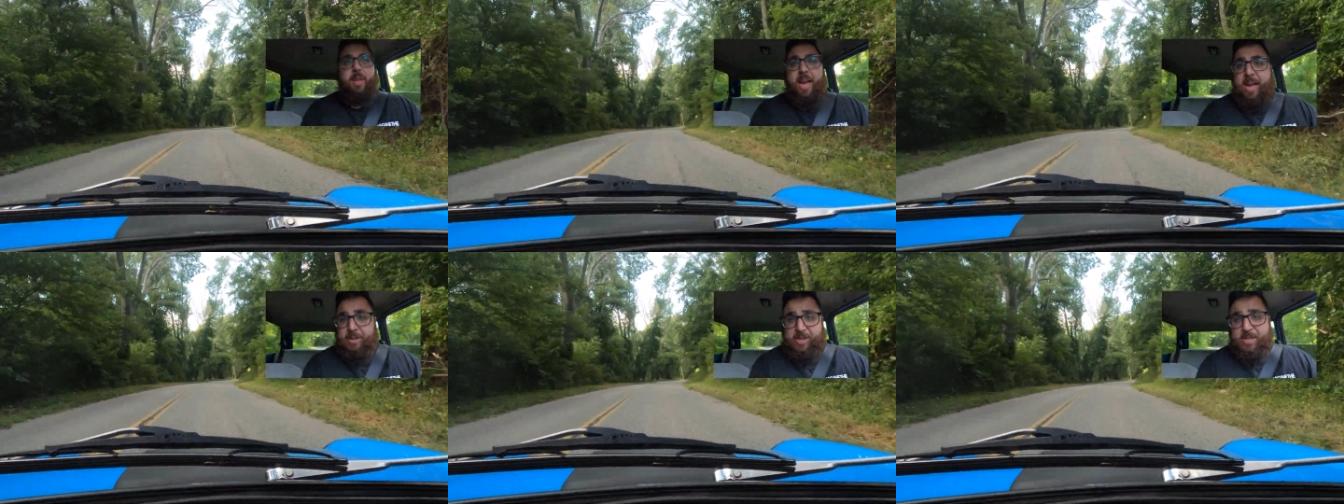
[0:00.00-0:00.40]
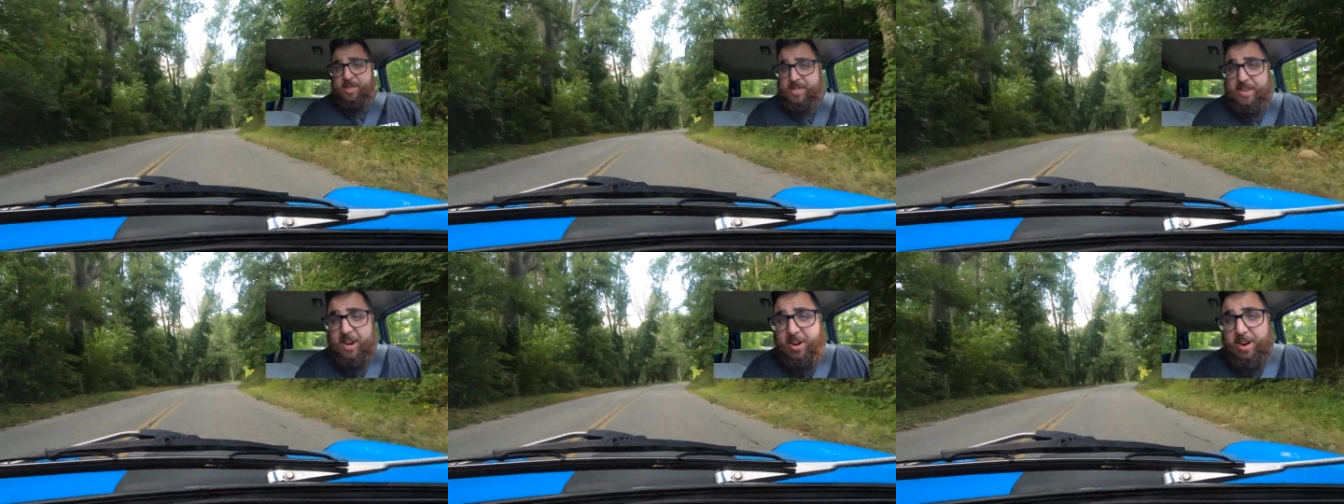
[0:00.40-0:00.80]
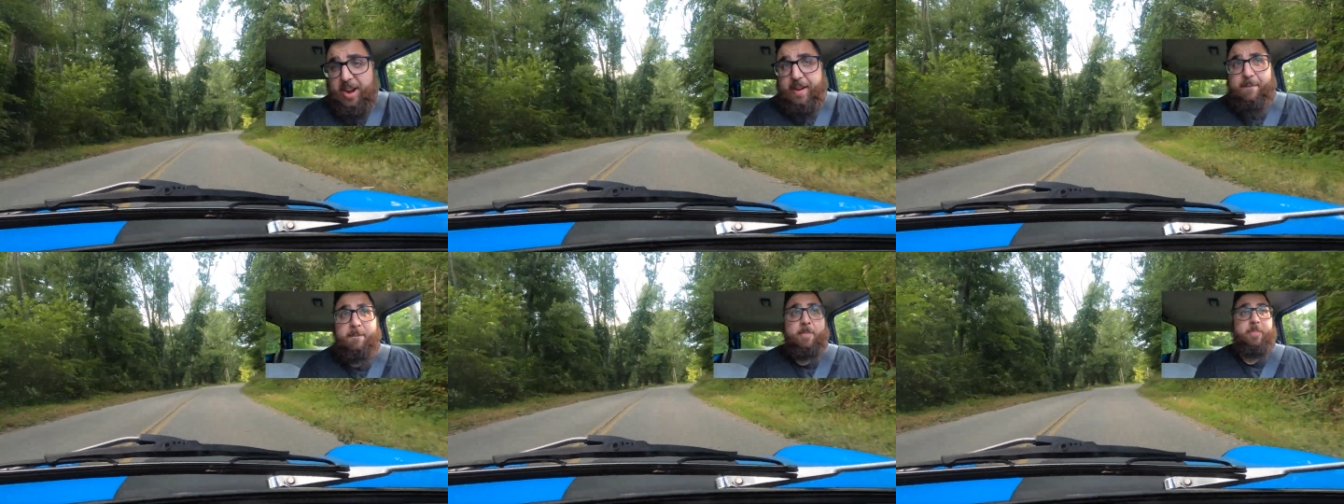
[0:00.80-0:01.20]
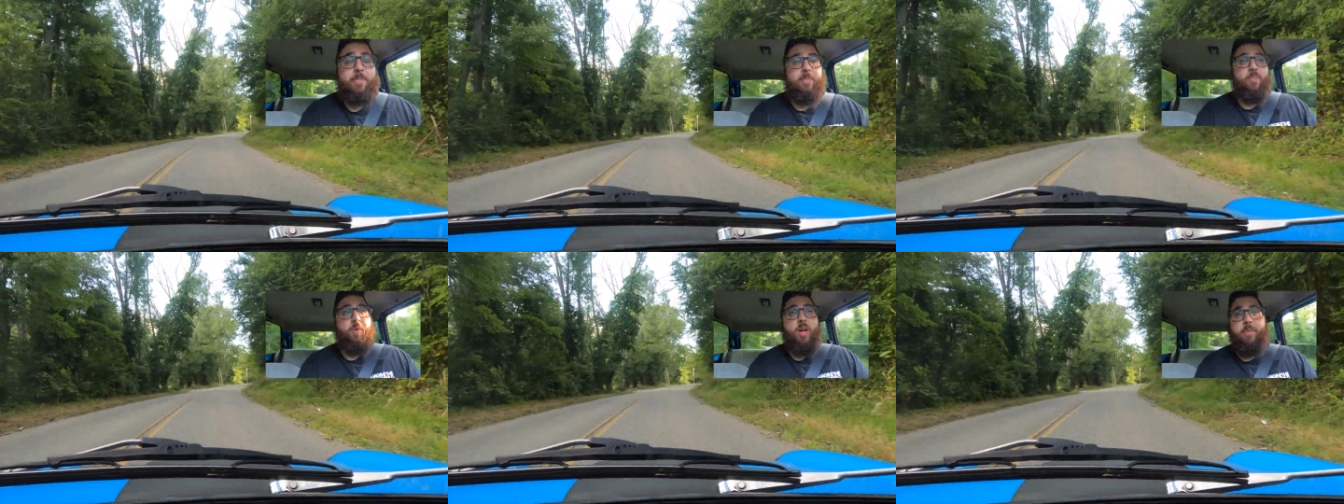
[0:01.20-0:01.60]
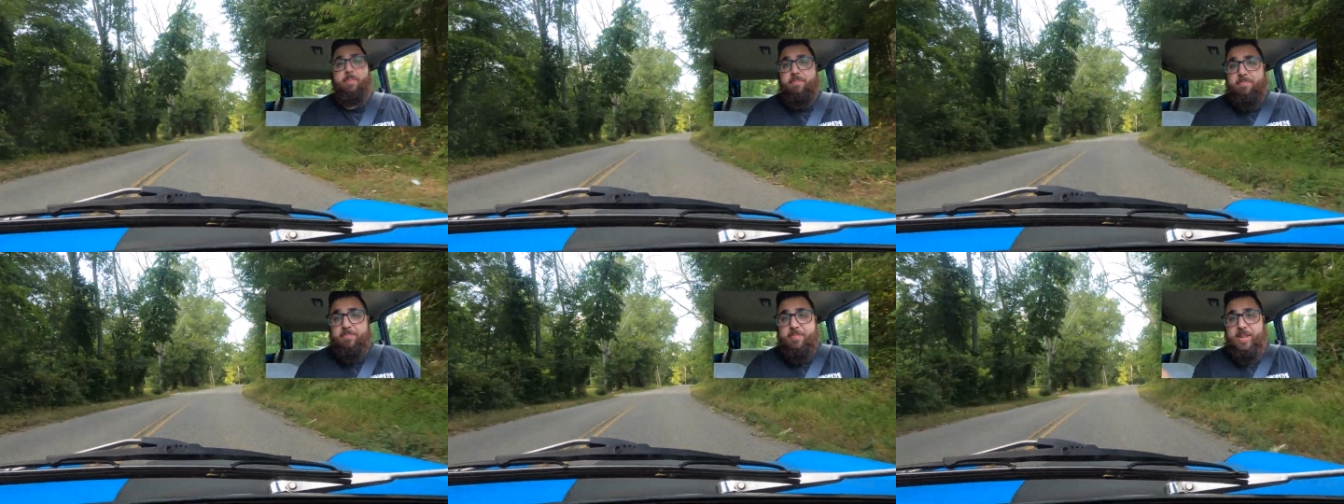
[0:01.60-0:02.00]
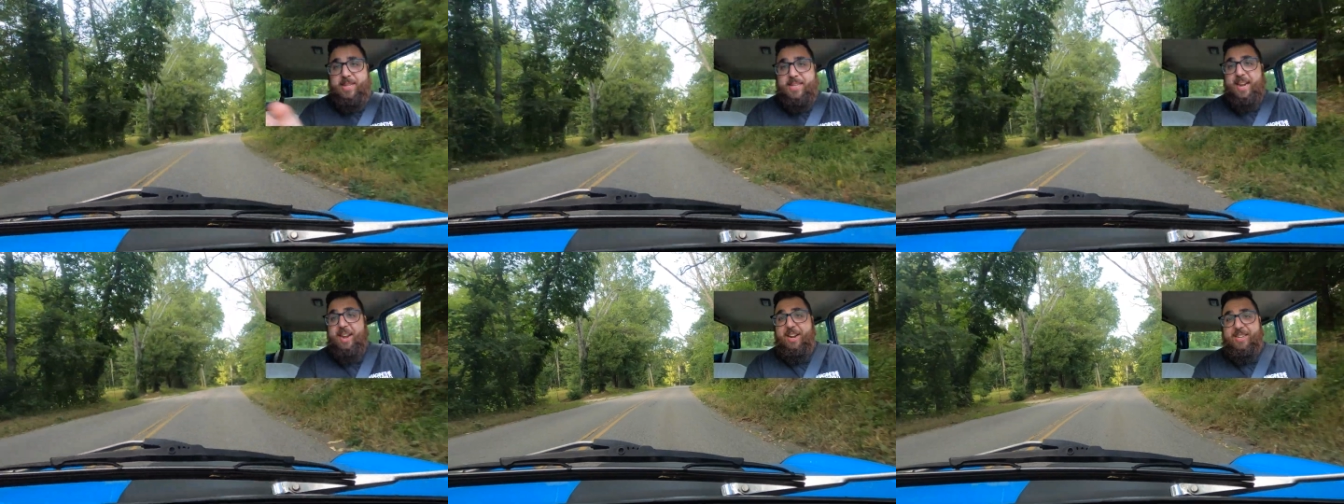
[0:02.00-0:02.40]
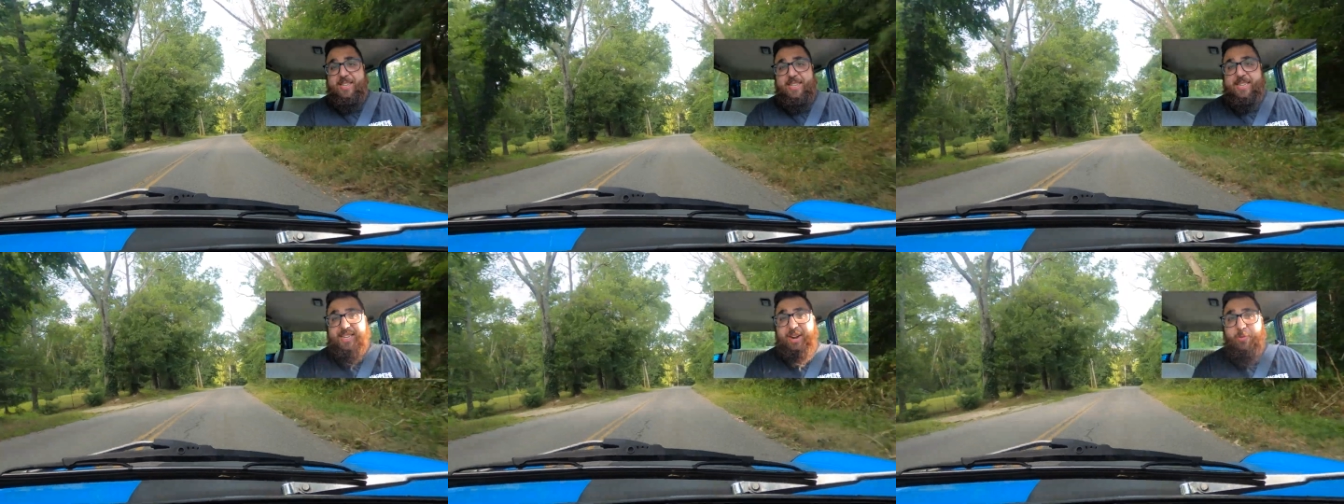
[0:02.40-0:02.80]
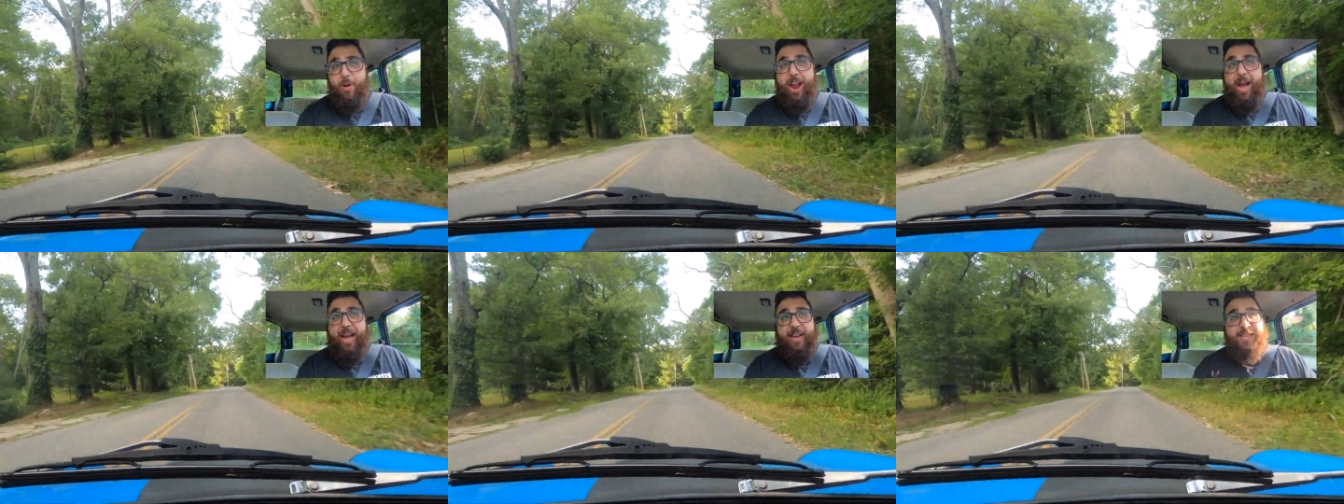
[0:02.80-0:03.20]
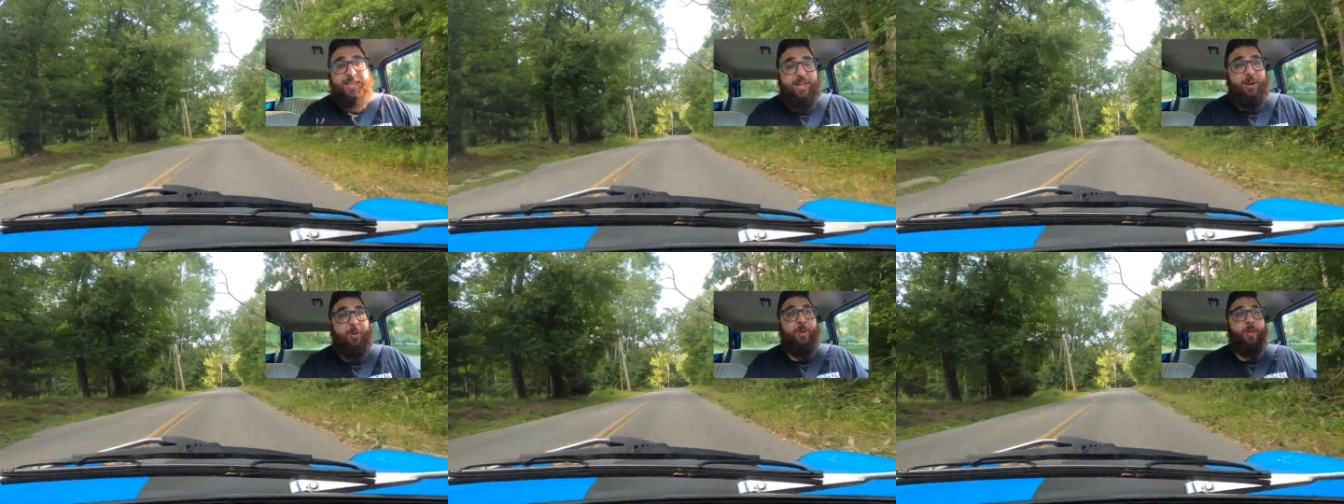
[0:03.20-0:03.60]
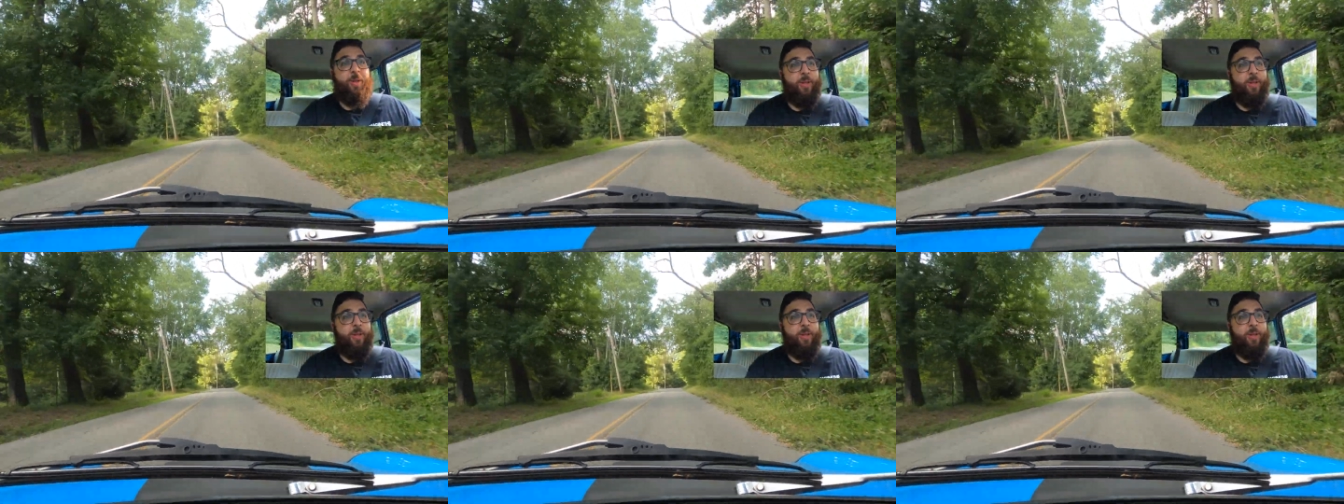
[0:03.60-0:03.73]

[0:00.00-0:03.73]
How's the steering? Well, it's an unassisted rack, so